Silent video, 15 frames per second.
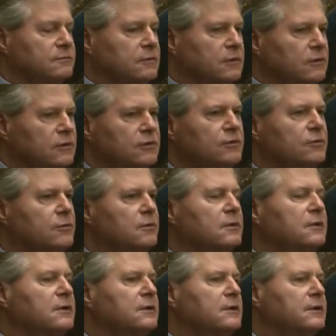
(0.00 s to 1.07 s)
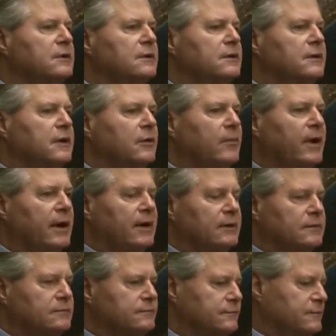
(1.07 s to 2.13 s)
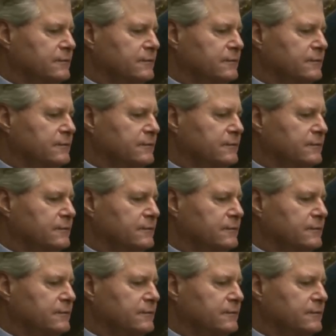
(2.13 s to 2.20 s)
clue about